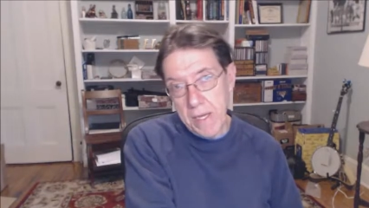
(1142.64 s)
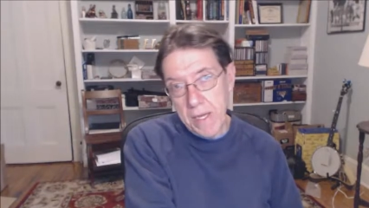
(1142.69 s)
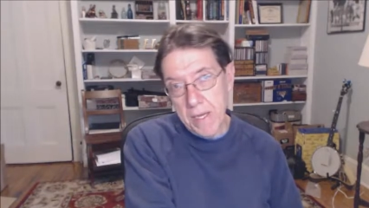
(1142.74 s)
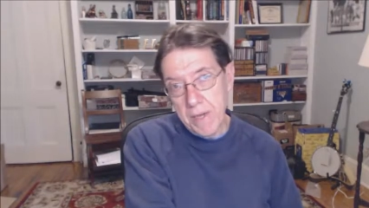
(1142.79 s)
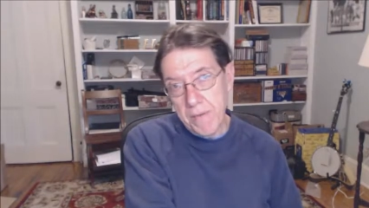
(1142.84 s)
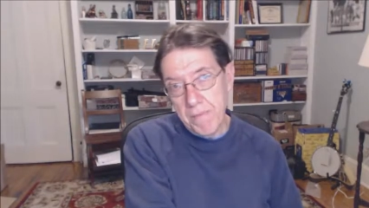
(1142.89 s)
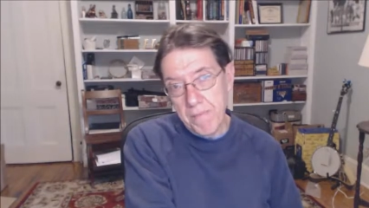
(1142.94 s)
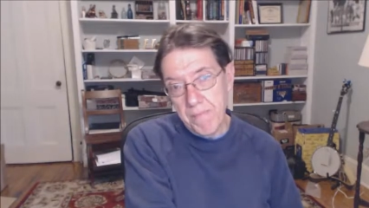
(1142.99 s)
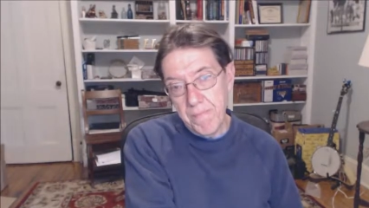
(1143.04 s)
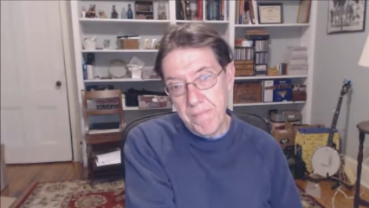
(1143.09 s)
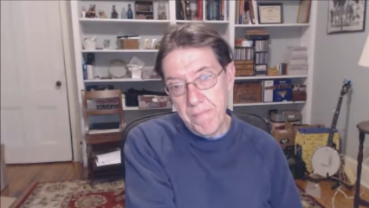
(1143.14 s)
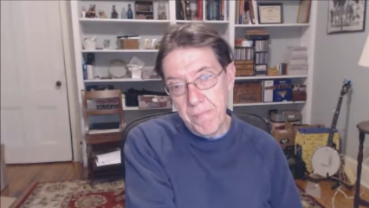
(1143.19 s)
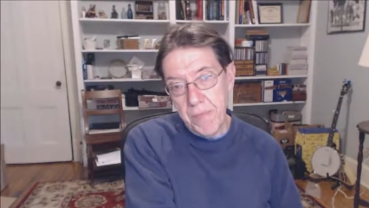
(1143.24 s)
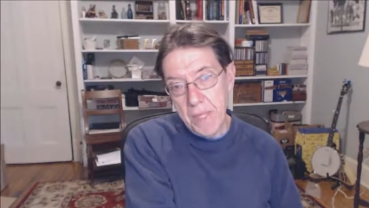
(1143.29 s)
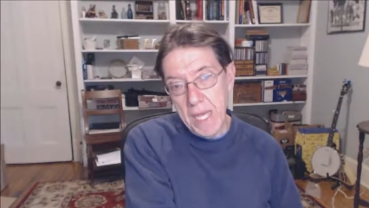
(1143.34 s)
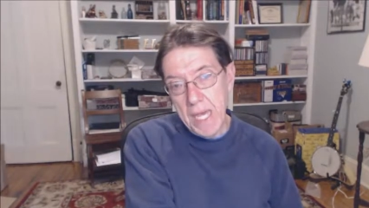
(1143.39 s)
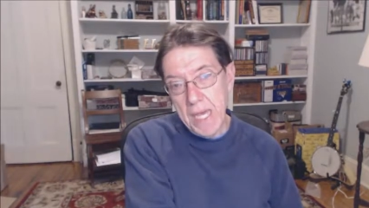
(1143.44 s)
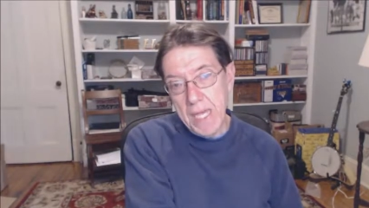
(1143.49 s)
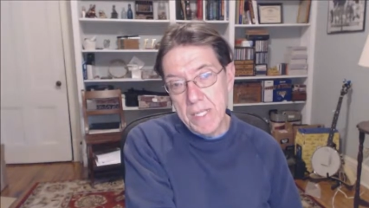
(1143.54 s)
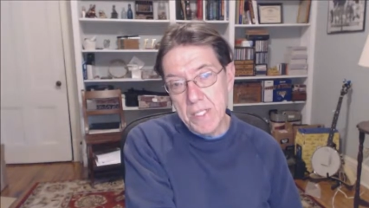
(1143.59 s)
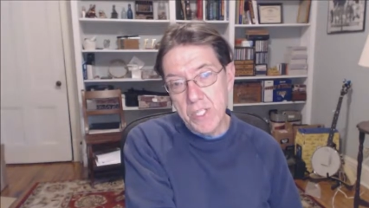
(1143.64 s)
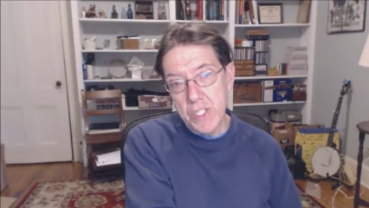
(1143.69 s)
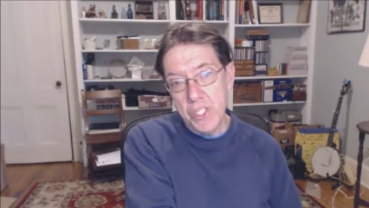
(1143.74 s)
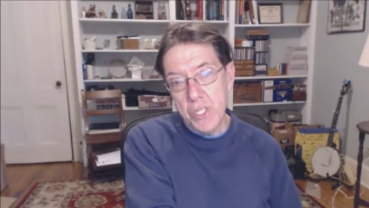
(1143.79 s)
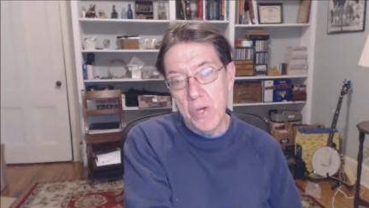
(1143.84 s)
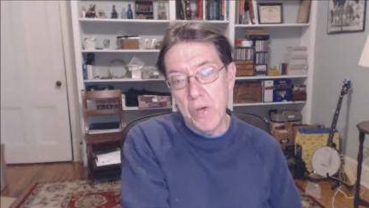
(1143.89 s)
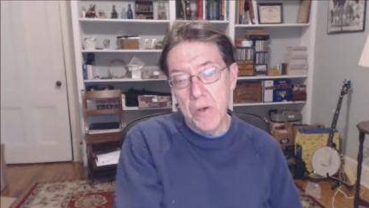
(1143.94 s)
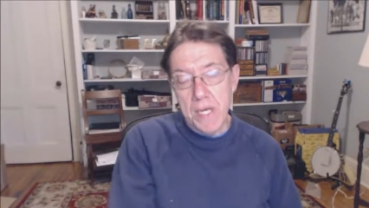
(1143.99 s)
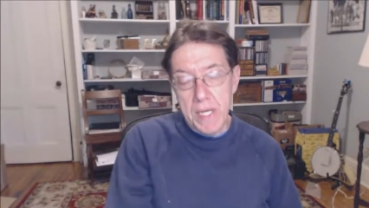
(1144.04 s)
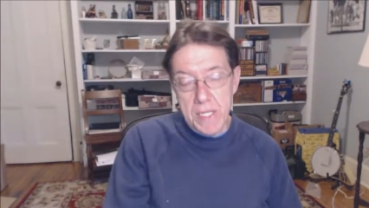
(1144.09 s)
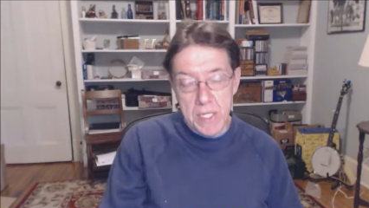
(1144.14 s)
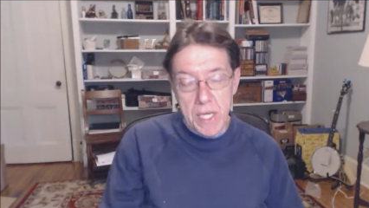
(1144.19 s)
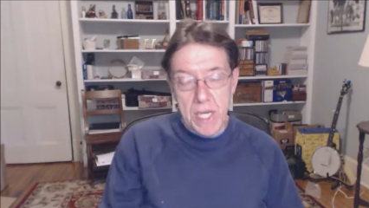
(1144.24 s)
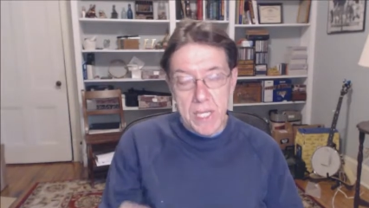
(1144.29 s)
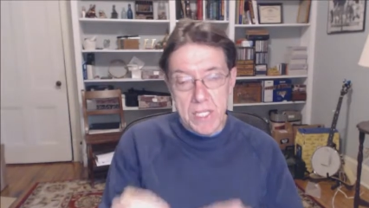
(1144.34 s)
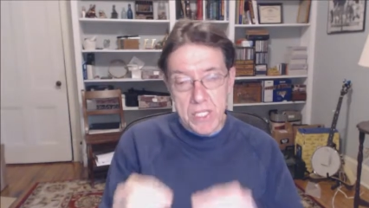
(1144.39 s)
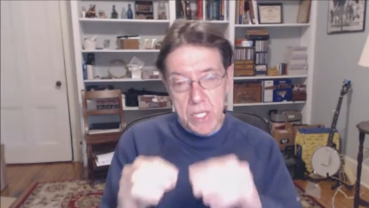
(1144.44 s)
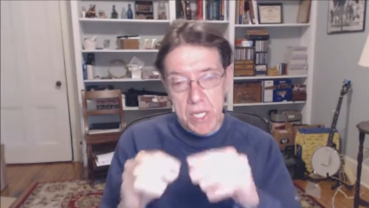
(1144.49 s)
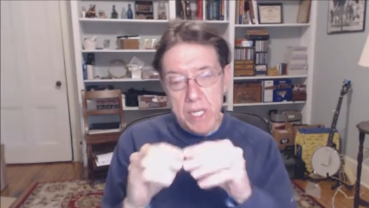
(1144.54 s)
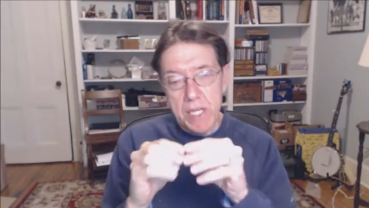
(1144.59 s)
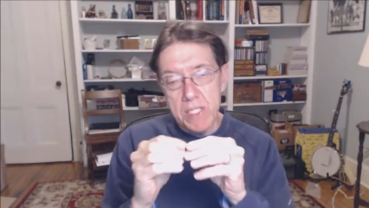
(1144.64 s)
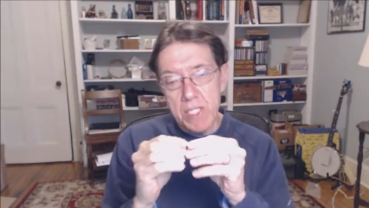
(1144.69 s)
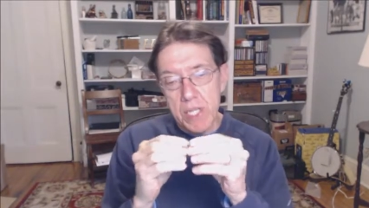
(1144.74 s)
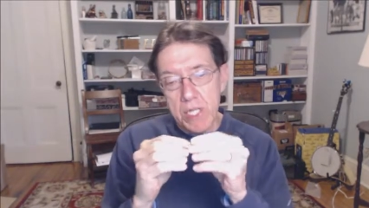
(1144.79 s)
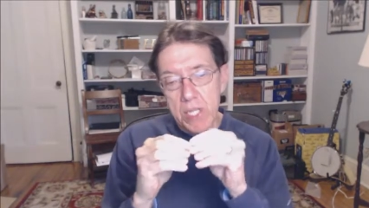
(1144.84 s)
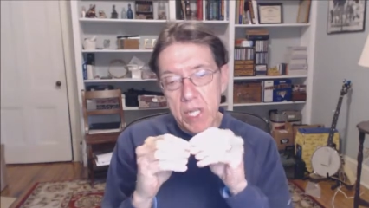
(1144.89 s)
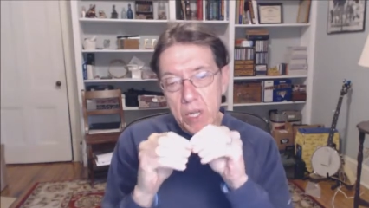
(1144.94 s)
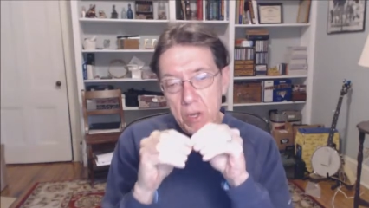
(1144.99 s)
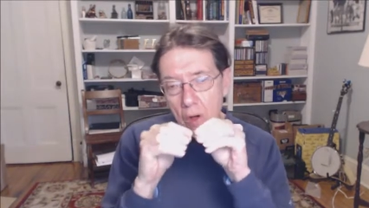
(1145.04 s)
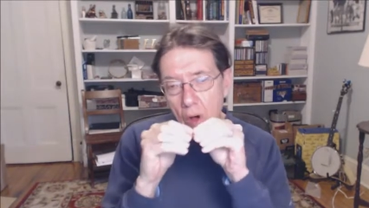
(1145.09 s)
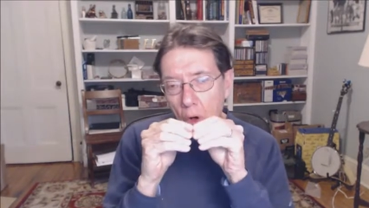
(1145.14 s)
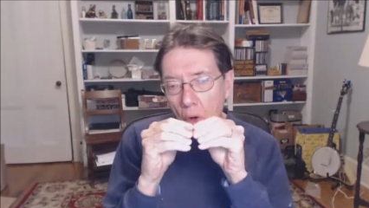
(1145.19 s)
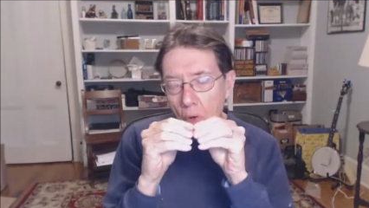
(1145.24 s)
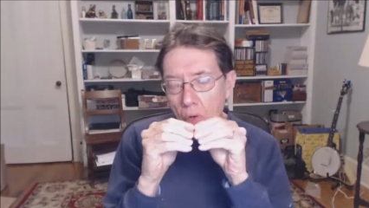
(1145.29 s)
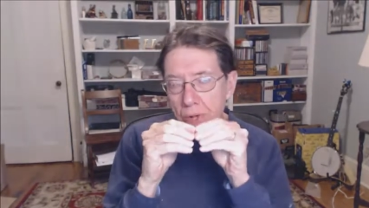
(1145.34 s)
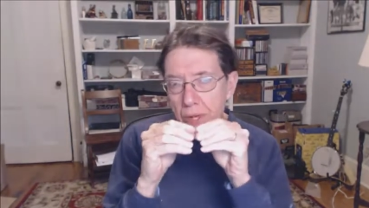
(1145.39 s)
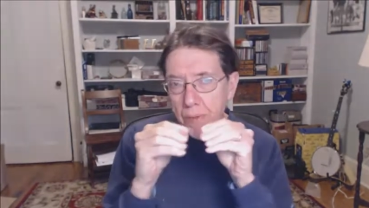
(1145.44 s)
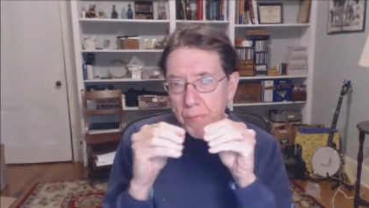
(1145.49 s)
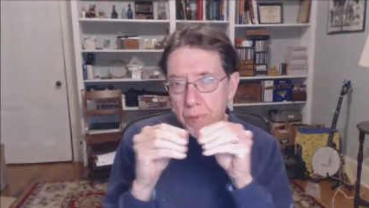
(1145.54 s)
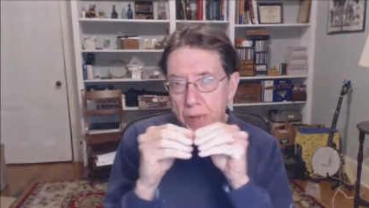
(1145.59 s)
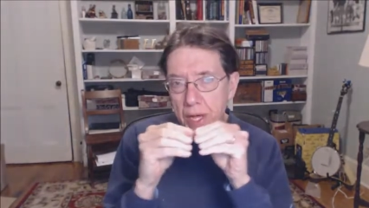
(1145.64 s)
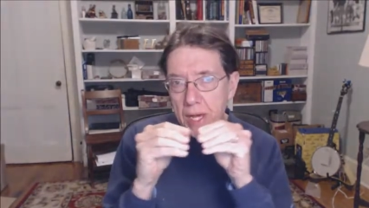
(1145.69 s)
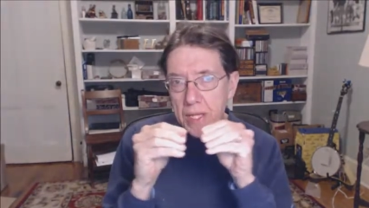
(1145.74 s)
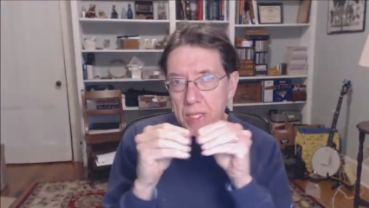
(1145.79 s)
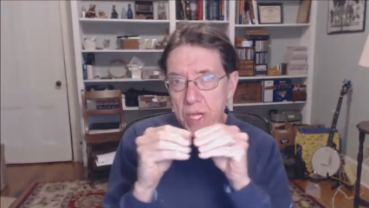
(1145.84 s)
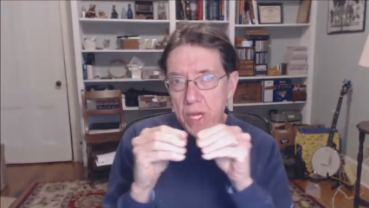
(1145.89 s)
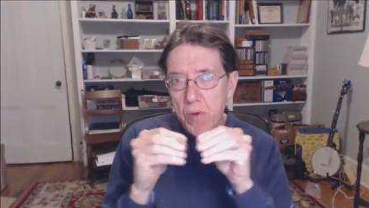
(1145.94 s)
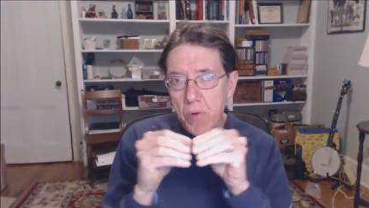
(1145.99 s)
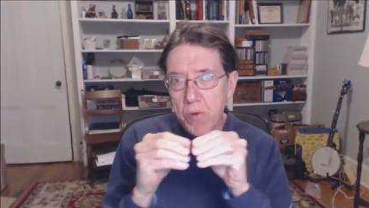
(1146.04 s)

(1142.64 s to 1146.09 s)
account, and so it's it's it's a little holding place.